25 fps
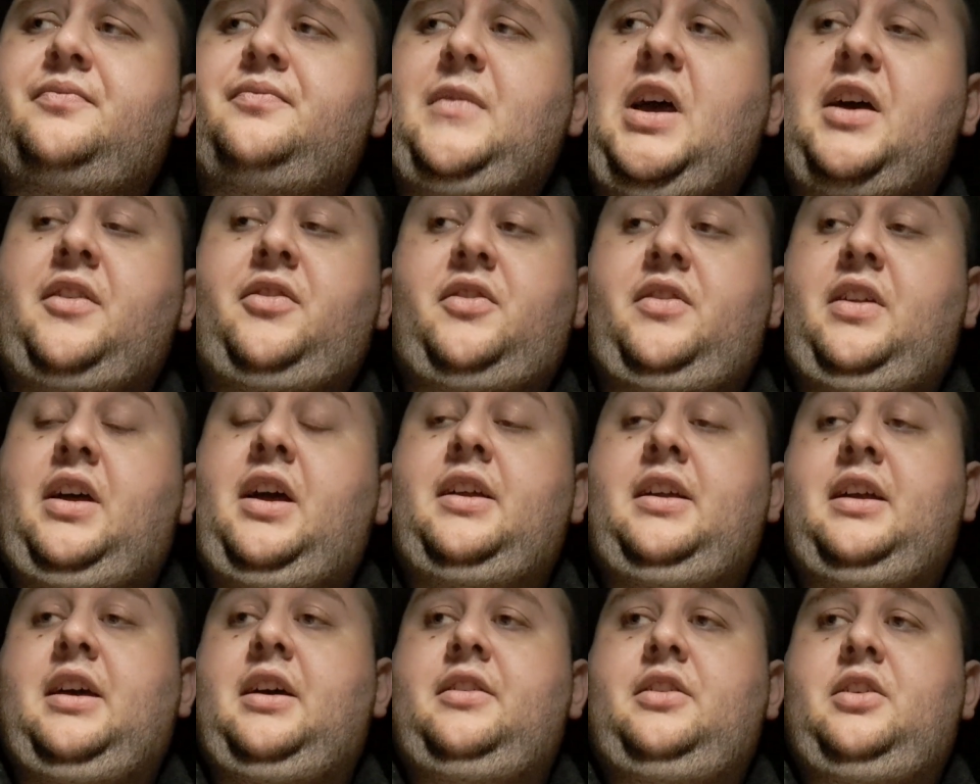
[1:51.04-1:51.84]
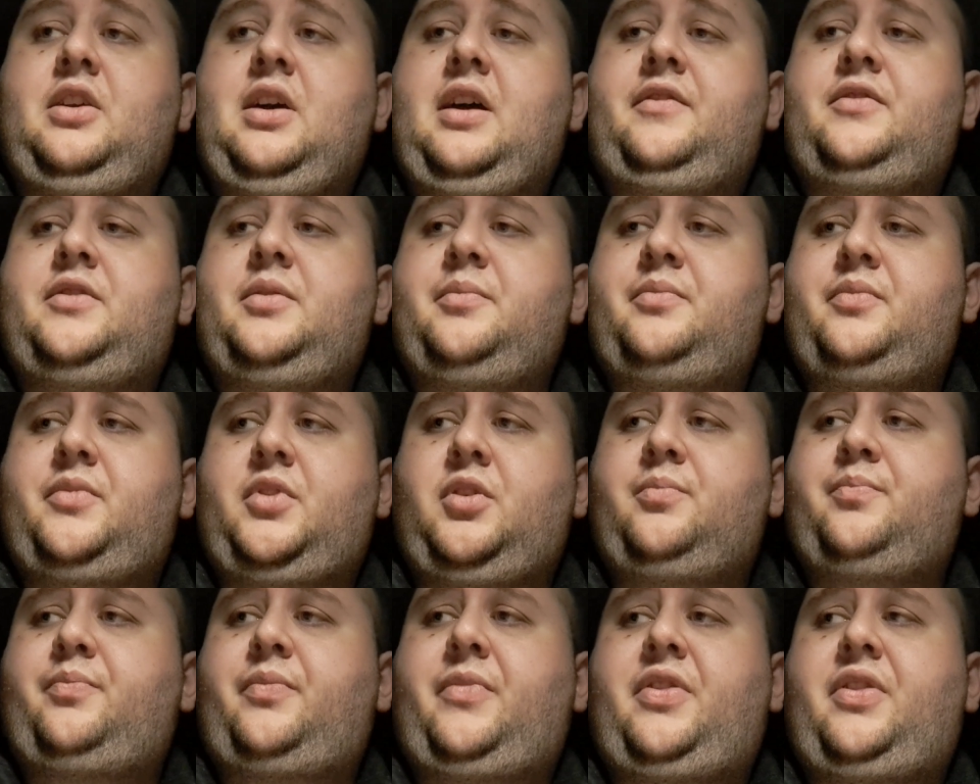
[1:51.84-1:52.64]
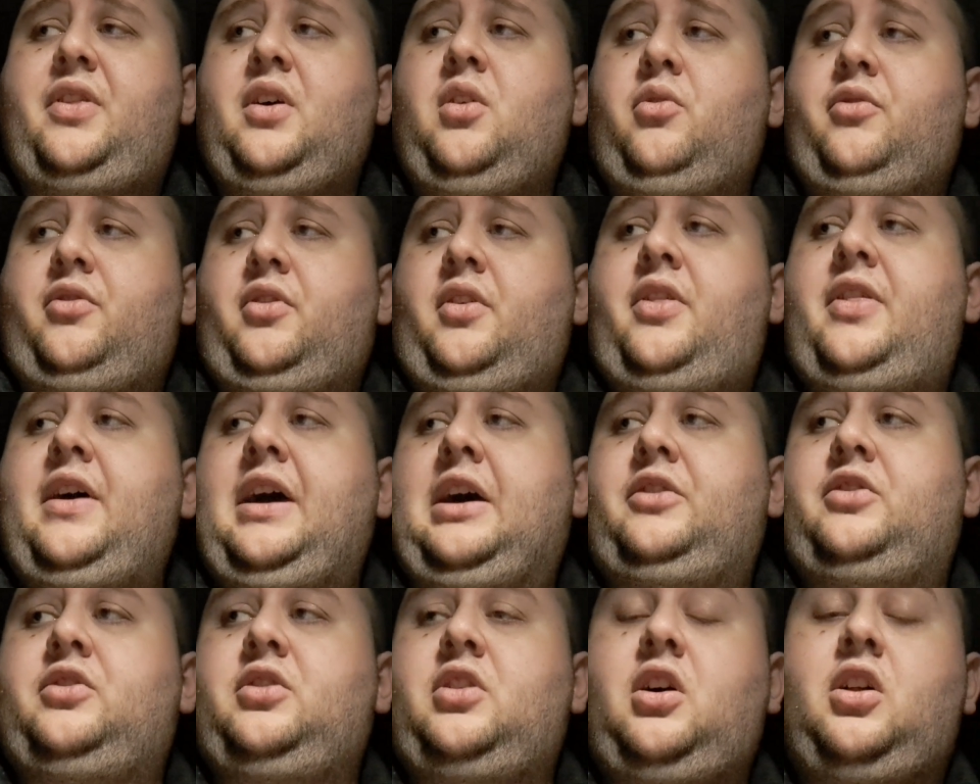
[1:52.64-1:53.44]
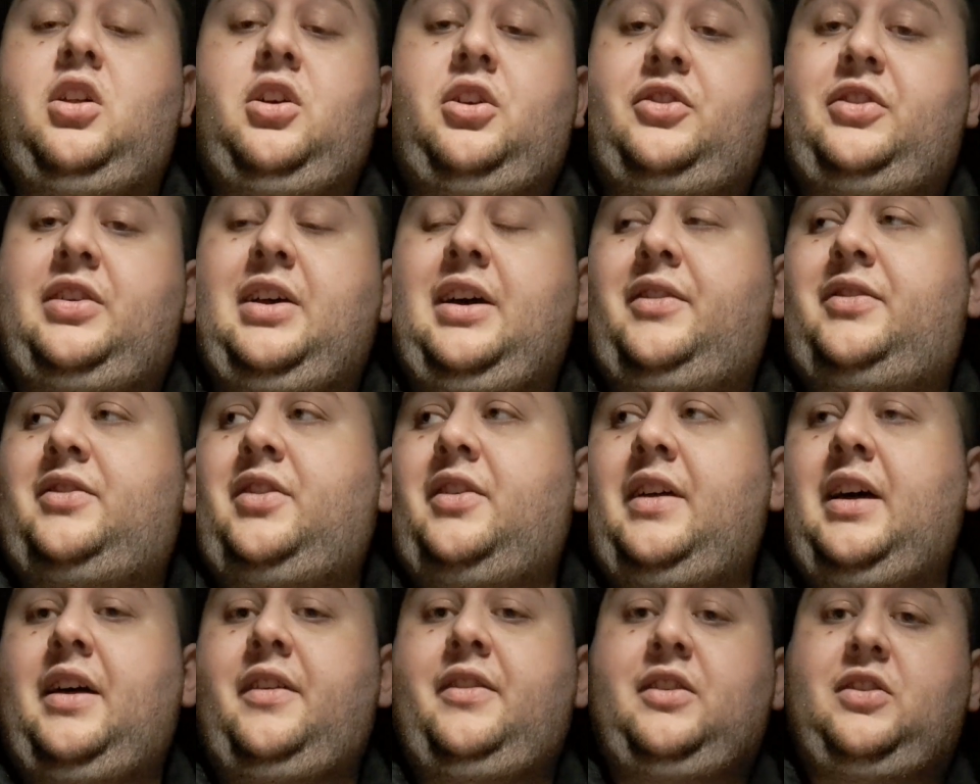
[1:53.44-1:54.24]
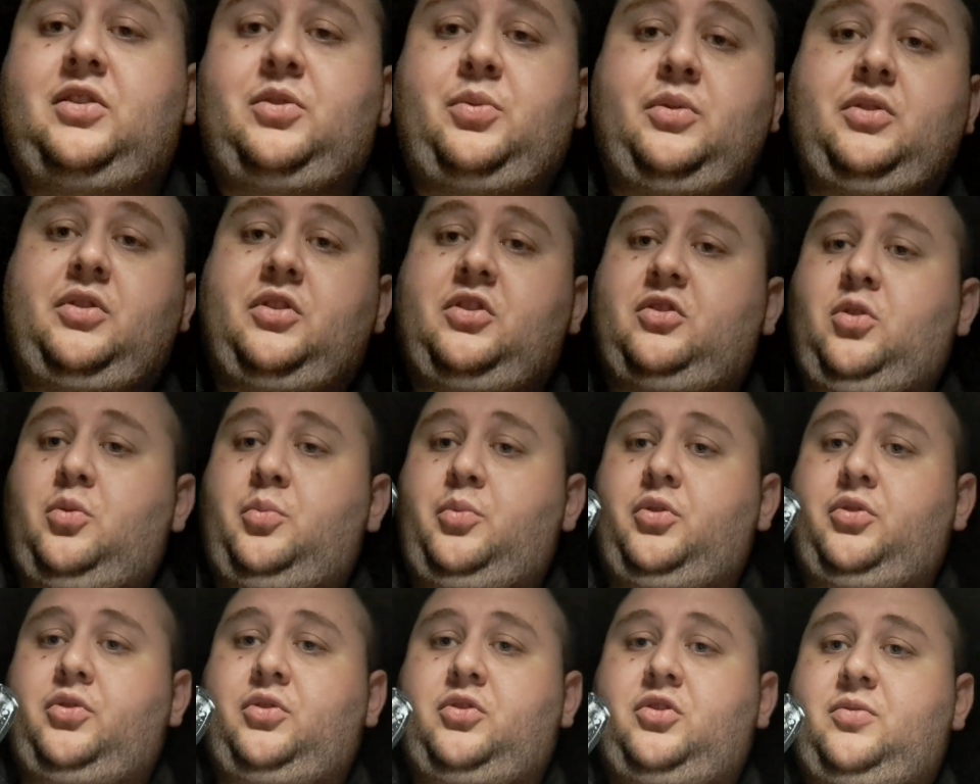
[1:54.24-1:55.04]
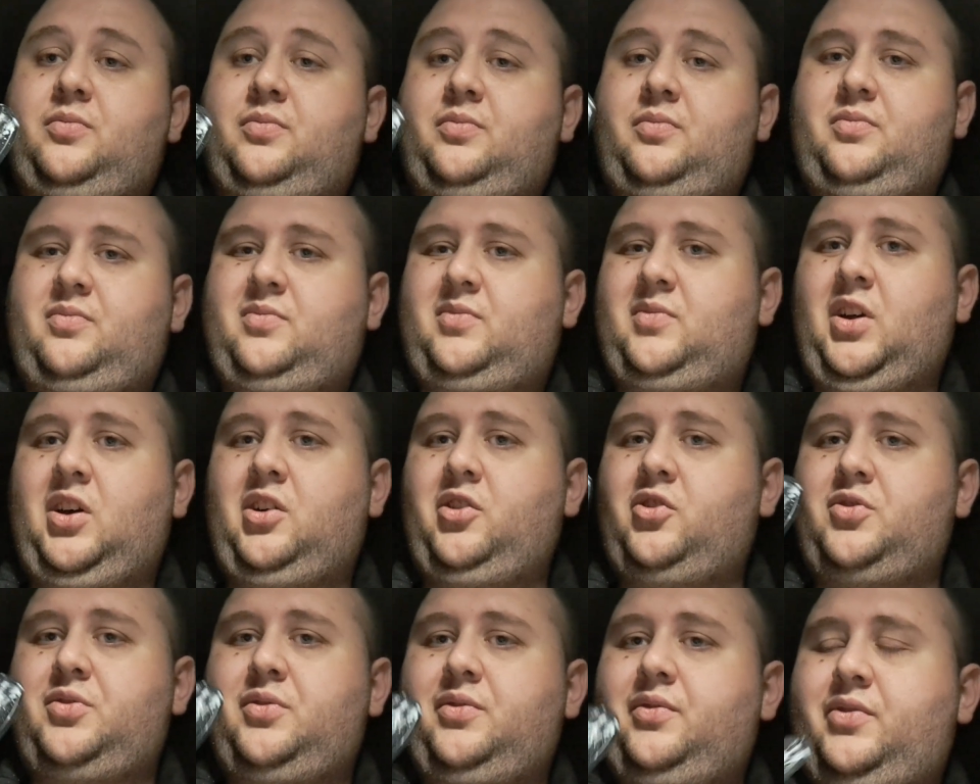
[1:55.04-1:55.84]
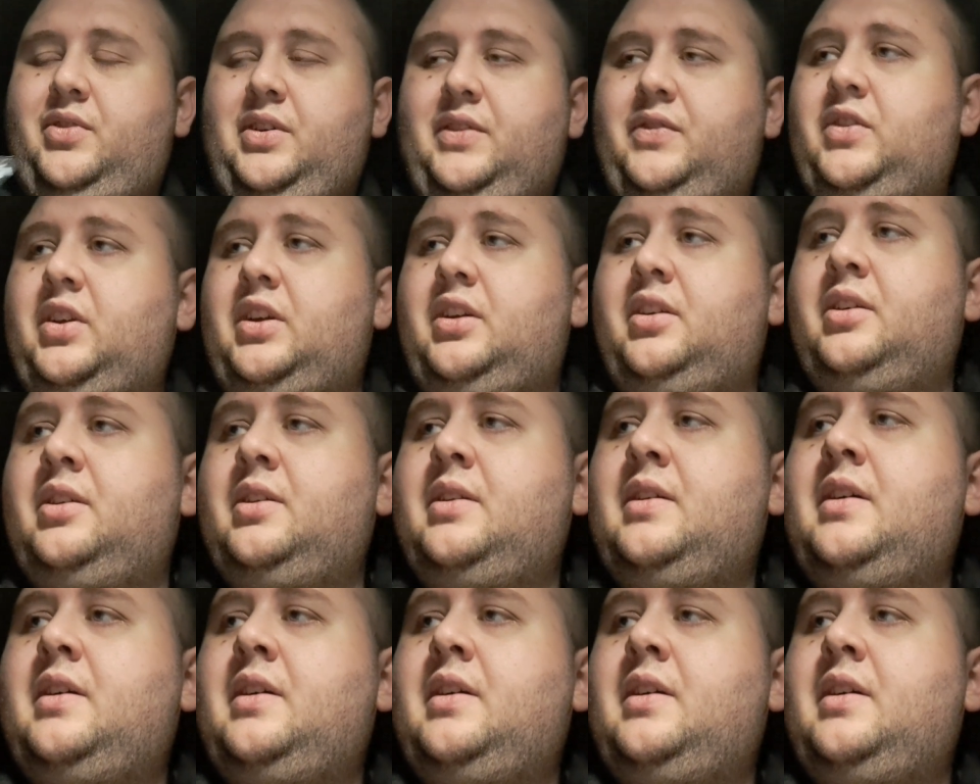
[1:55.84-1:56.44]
After that, yeah, you have to. They're over $1,000 after that. This was almost 150.